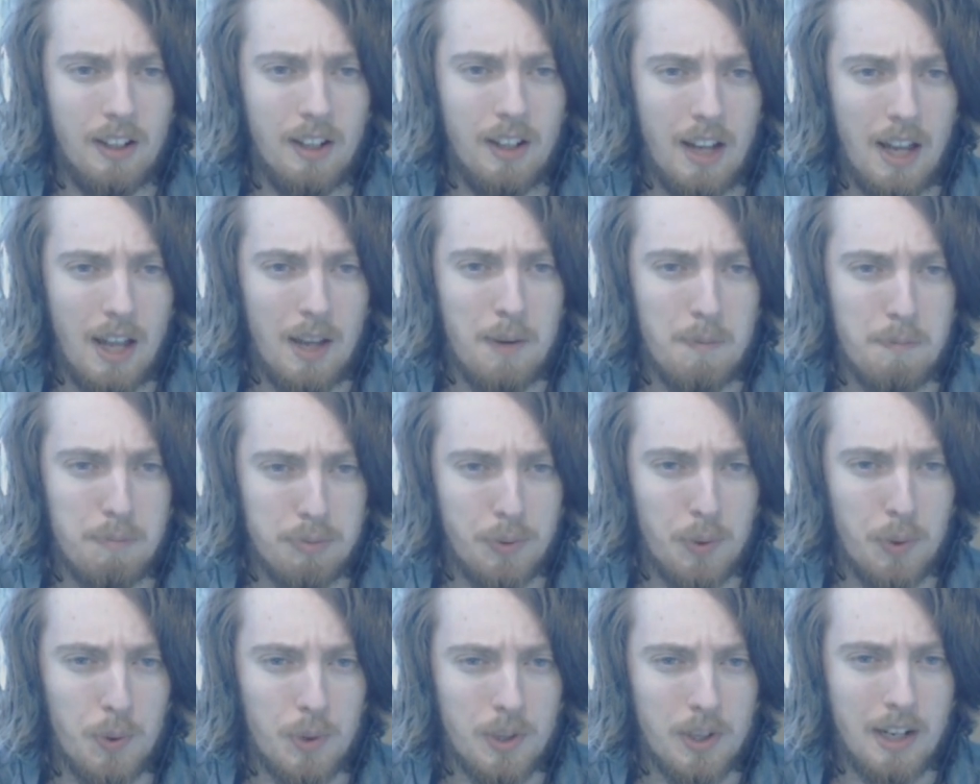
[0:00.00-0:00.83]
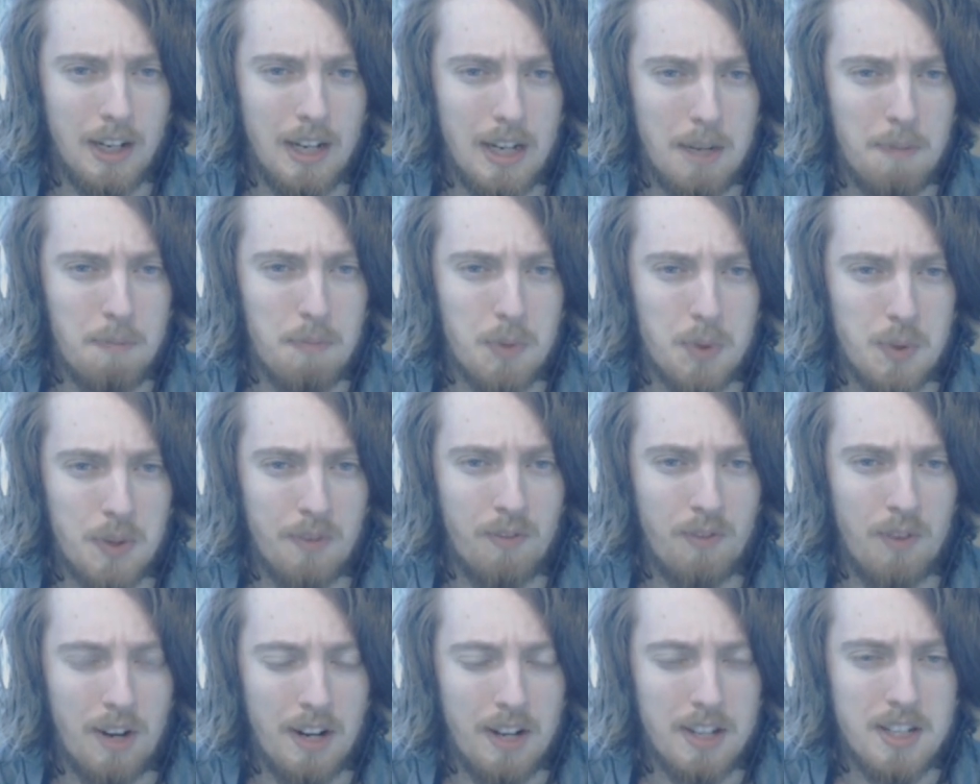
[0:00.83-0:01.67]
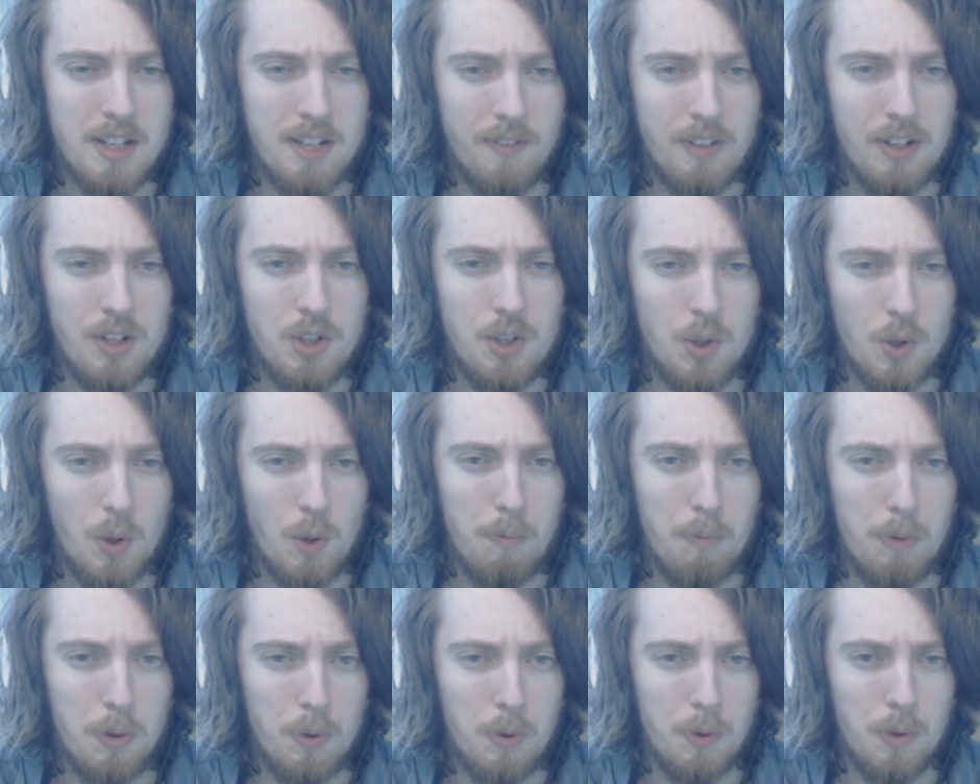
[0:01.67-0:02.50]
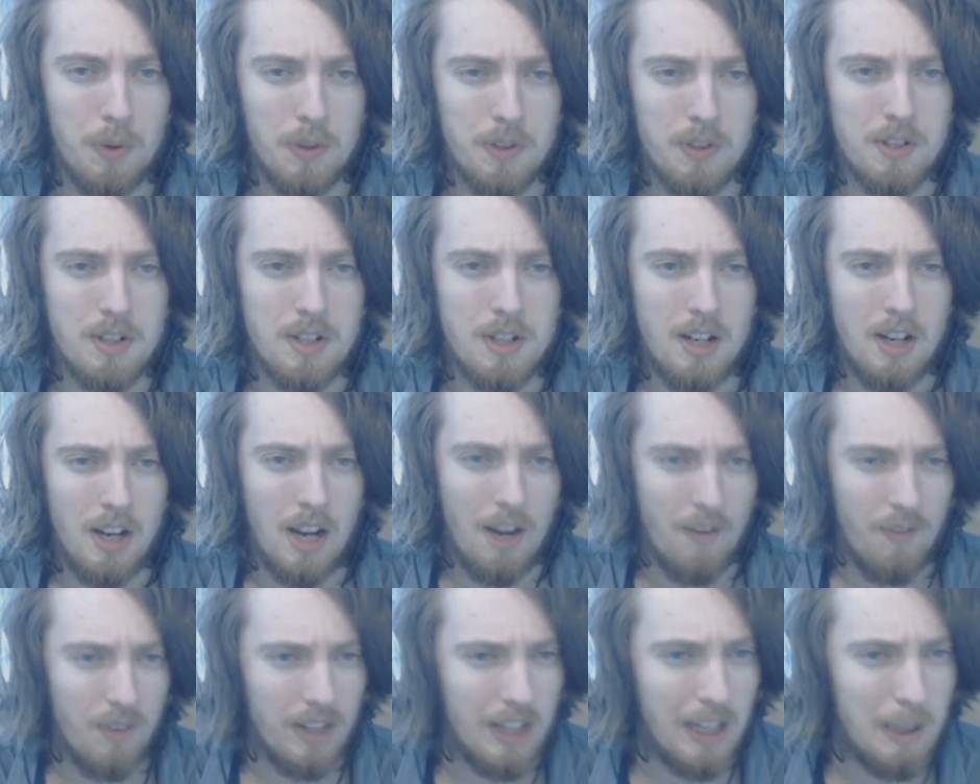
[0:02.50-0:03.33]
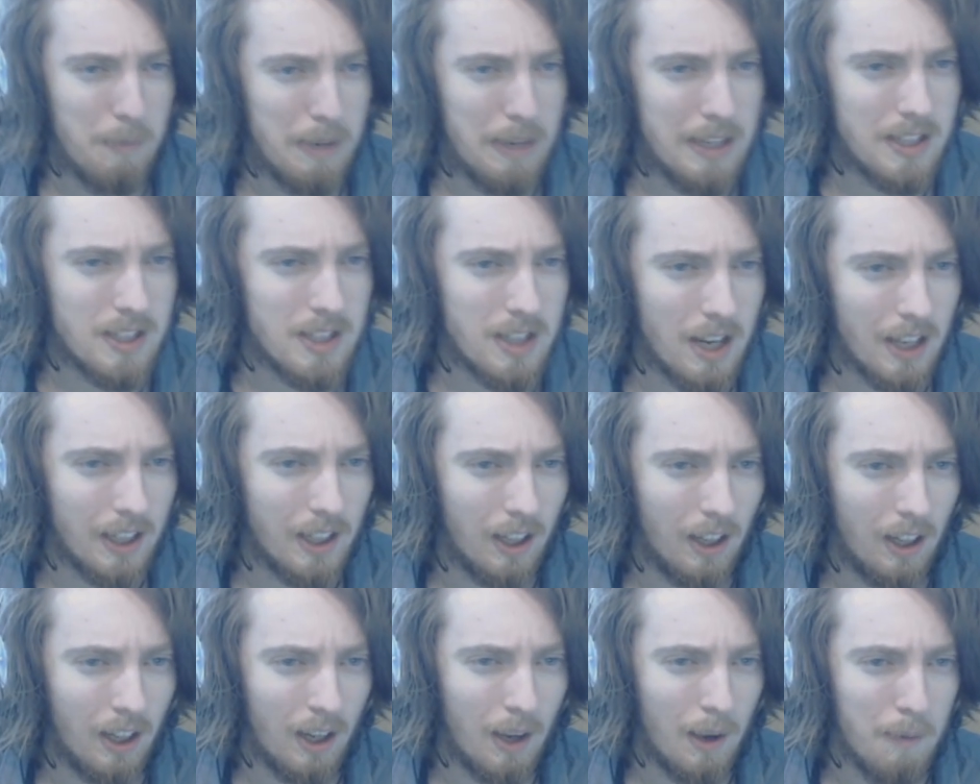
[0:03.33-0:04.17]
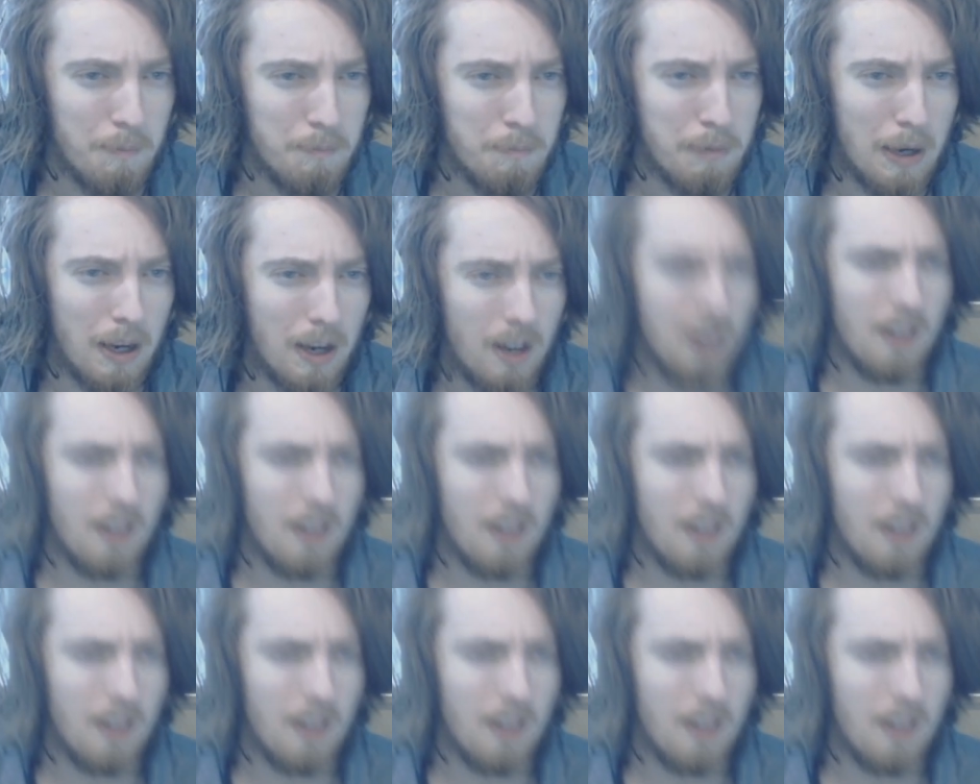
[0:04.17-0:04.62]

and broad limbs with relatively short paws. I think he means like a lumbar,